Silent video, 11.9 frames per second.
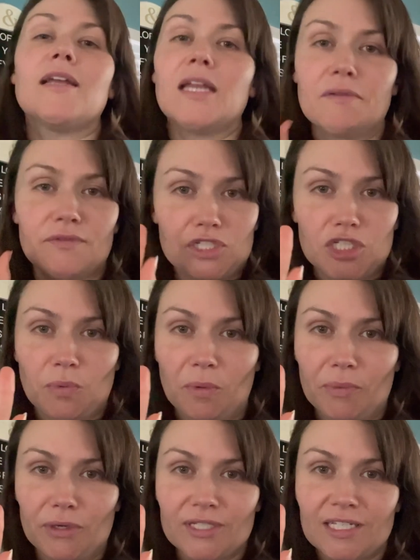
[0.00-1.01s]
Even if it's just one
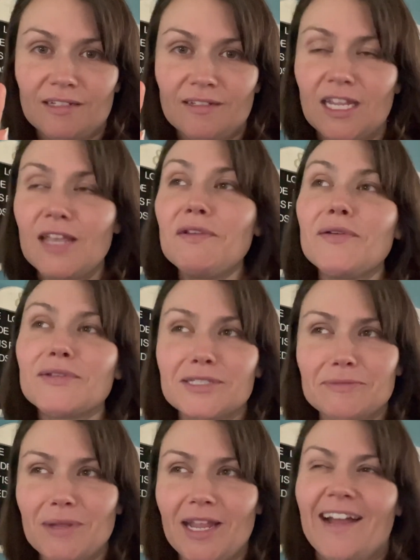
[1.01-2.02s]
person, even if it was
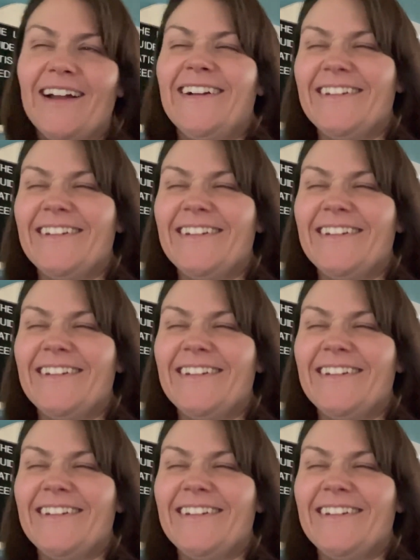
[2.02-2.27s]
just me